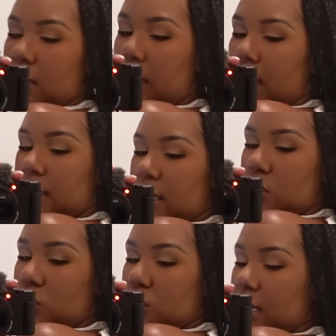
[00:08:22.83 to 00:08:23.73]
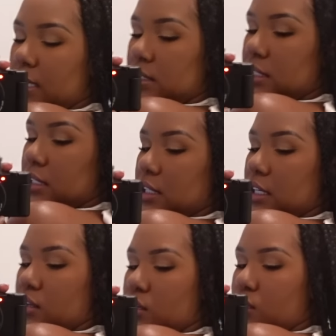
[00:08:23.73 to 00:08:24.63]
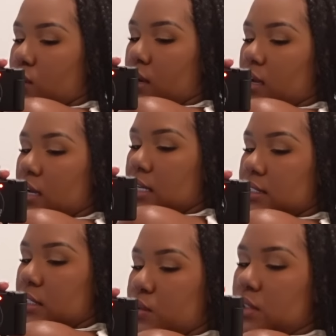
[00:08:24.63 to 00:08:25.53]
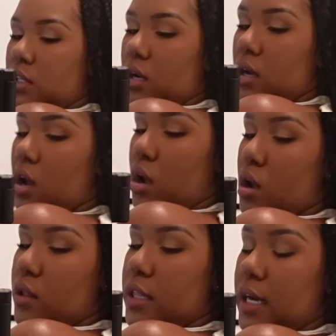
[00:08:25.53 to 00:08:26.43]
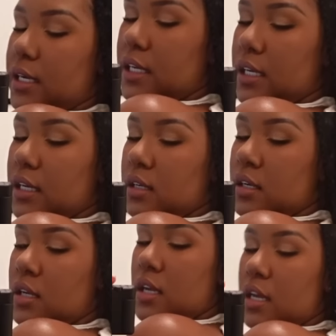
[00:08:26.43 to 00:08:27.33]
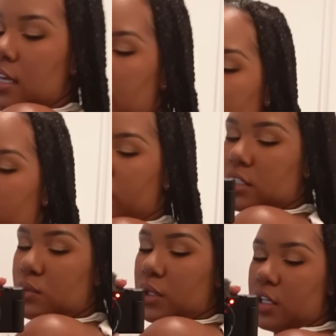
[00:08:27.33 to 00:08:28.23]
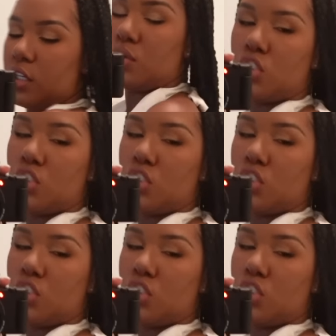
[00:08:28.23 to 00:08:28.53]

Yeah, I think I showed you guys this in New York because it was in a haul that I did. Yeah, with these really cute